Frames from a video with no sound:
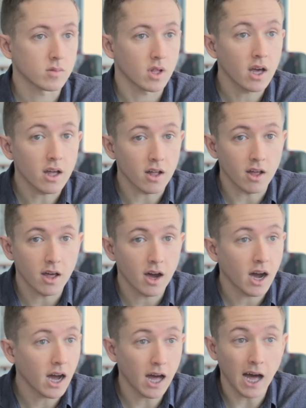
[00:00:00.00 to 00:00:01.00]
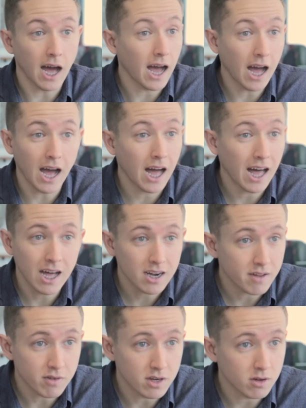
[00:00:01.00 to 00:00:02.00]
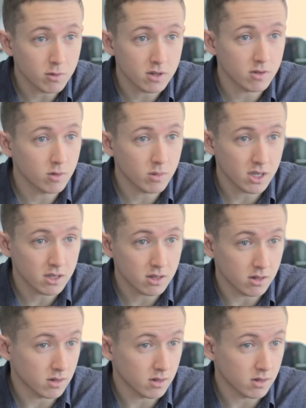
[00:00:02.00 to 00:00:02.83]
Hell, I don't even know what Zumba